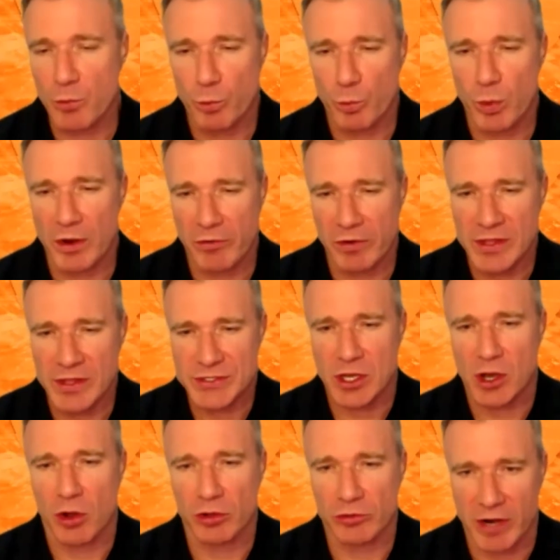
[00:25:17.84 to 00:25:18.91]
we're in this
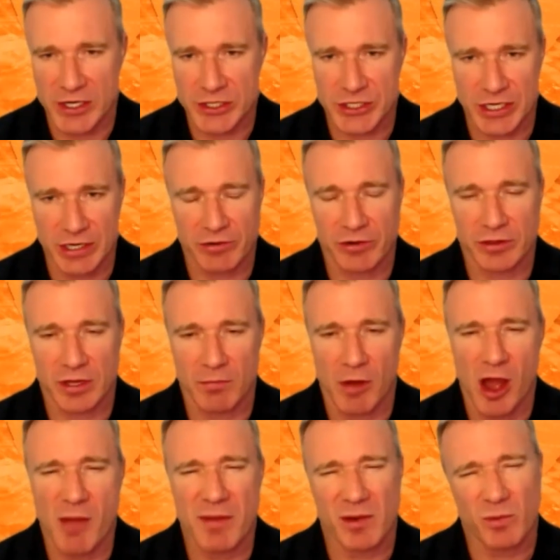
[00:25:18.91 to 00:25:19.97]
gold rush era at the
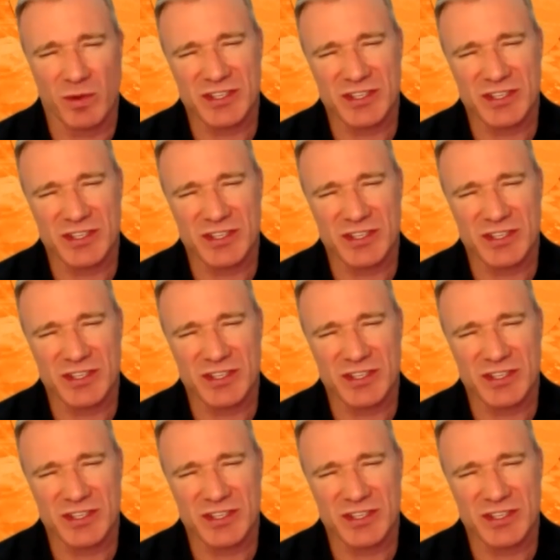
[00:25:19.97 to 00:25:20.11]
moment.